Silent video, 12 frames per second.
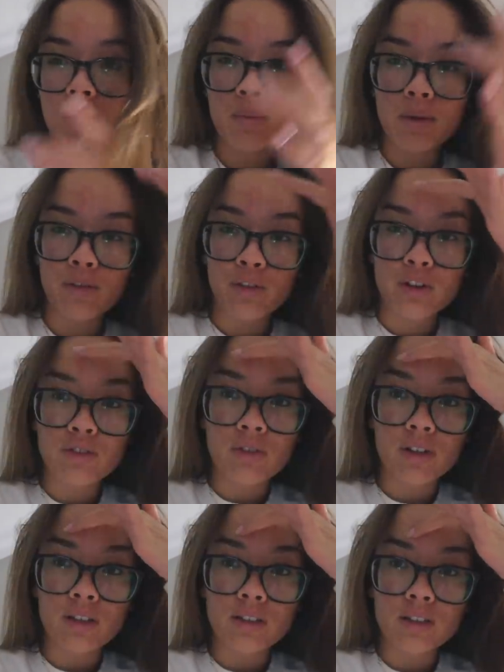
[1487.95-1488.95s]
And my forehead's
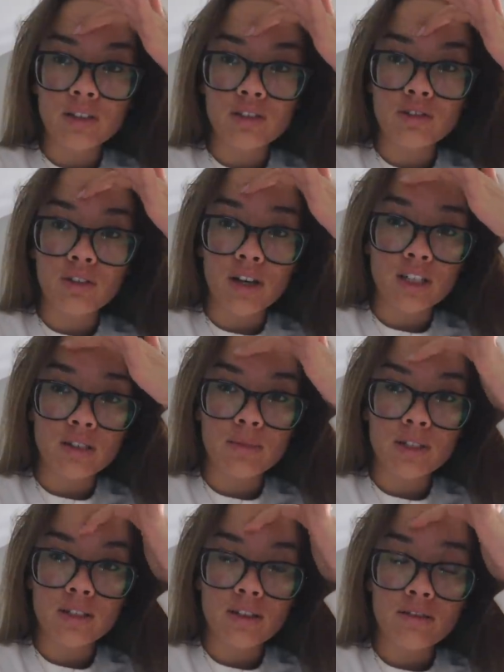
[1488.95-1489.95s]
red because I just scratched
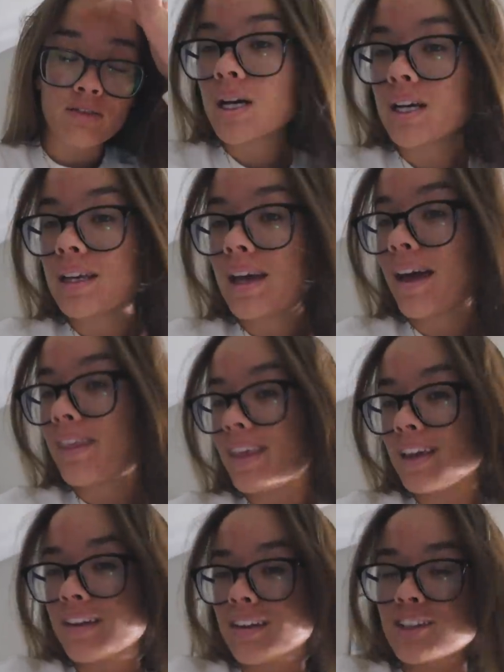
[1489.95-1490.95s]
myself. But yeah,
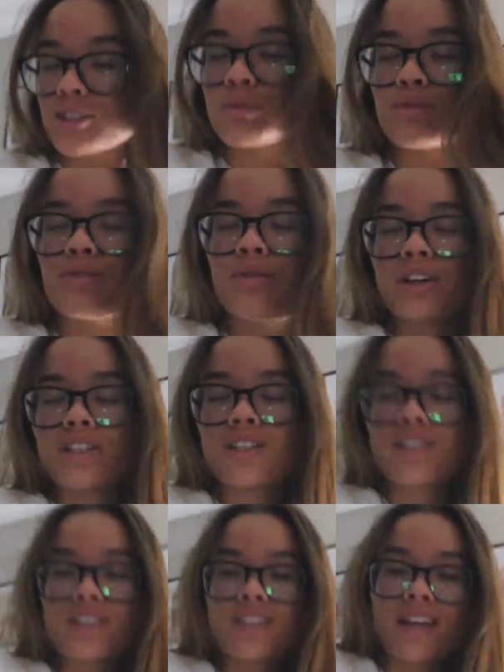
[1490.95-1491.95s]
thank you guys so much for
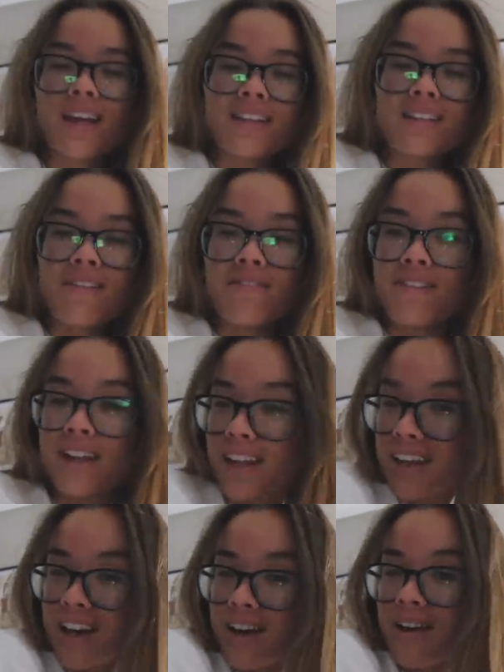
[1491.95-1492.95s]
watching today's
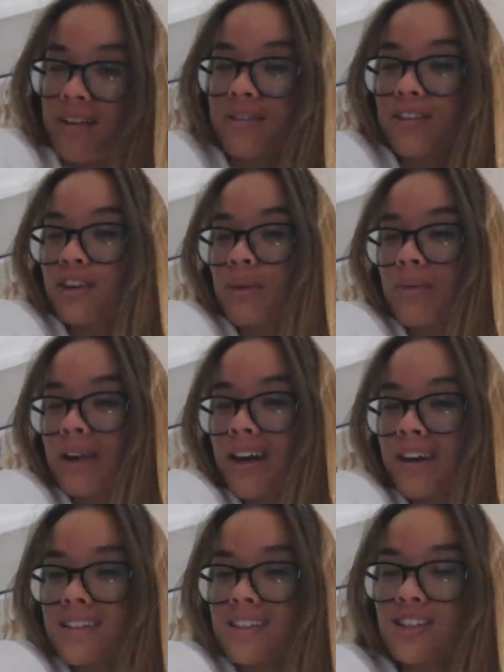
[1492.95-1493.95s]
video. I really hope you
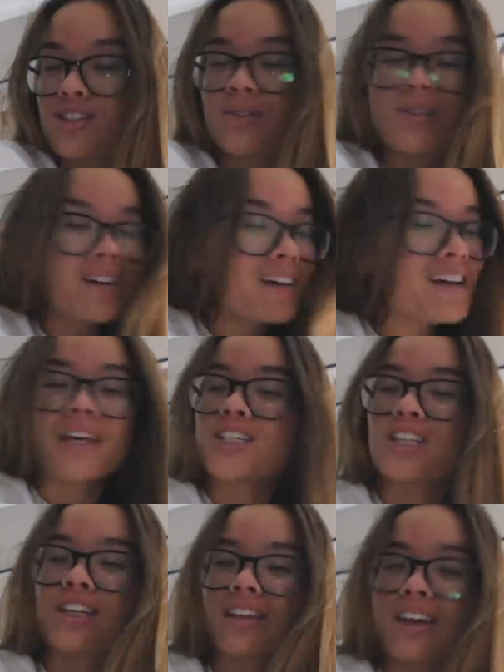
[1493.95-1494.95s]
guys enjoyed. Make
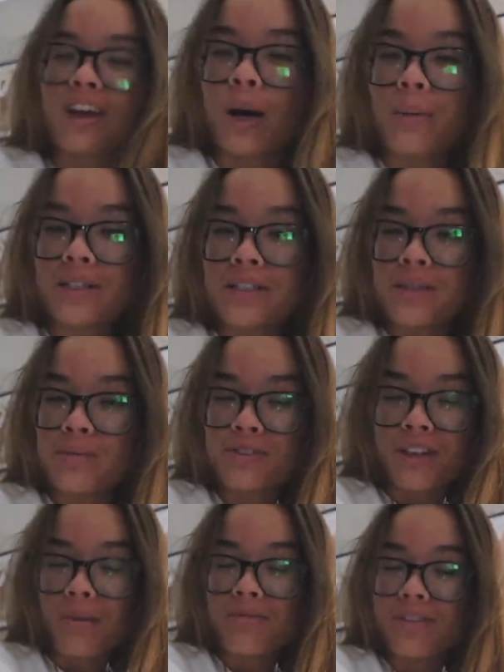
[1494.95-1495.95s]
sure you like, comment, and
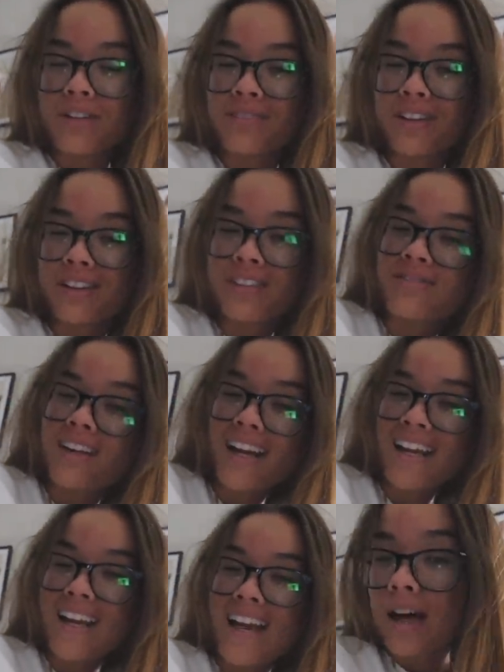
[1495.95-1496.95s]
subscribe if you have not
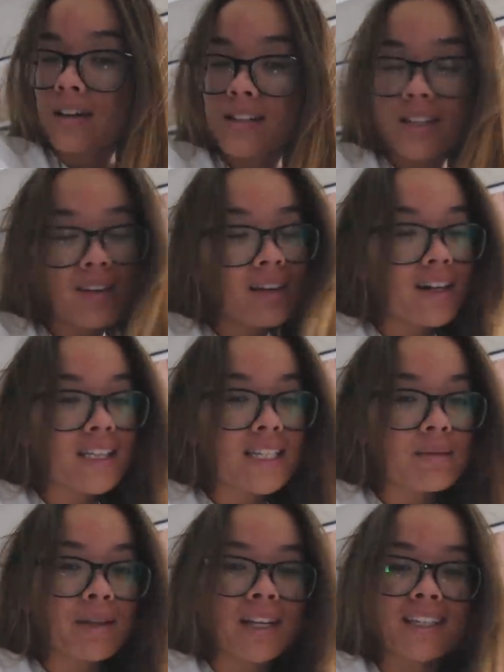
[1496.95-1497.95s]
already. I'll see you guys
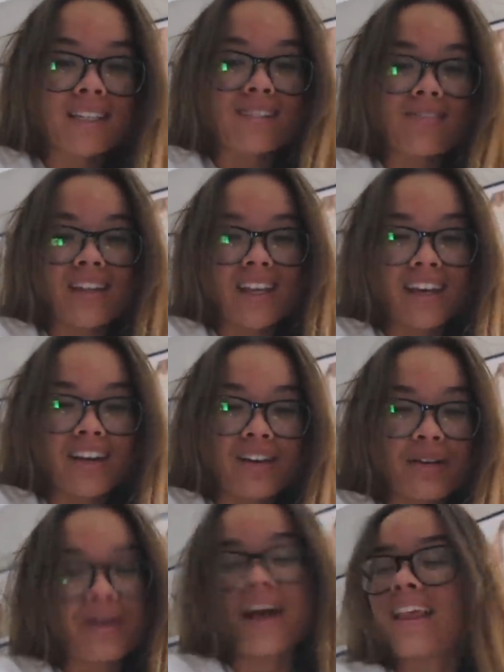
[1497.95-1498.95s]
in my next
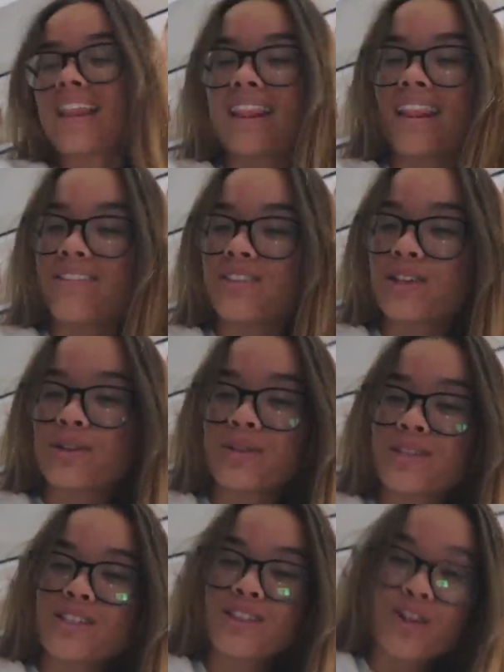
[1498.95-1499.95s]
video. I love you
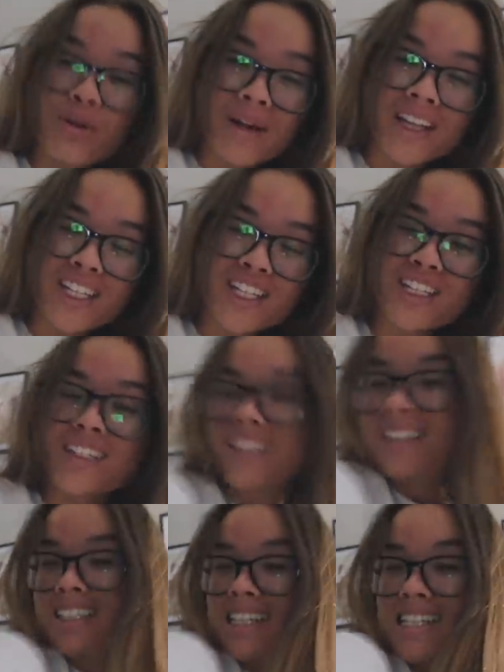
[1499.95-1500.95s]
so much.
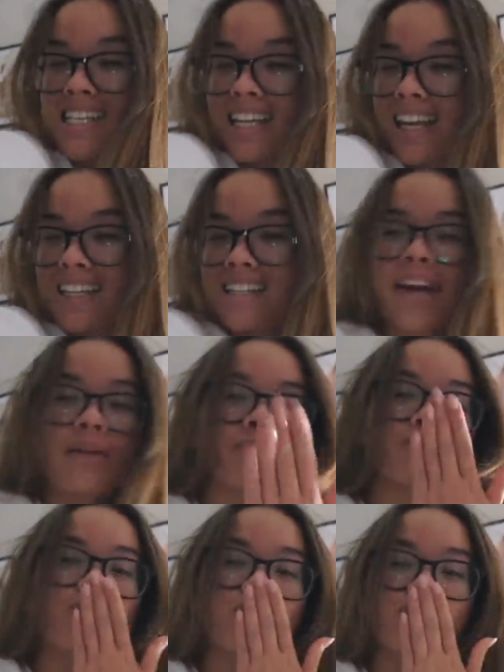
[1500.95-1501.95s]
See you next time.
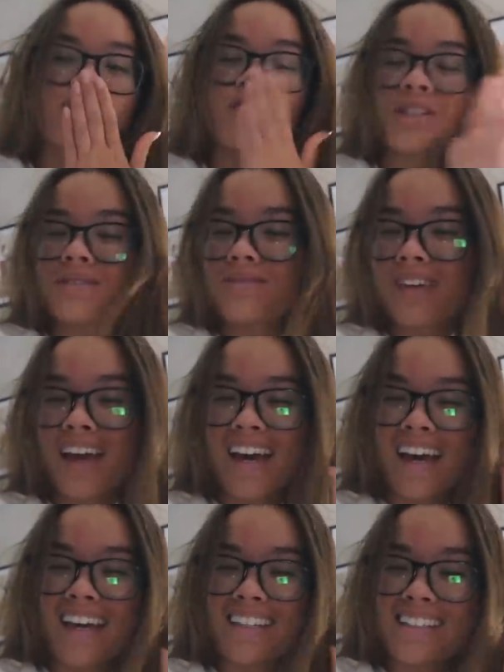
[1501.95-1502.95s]
Bye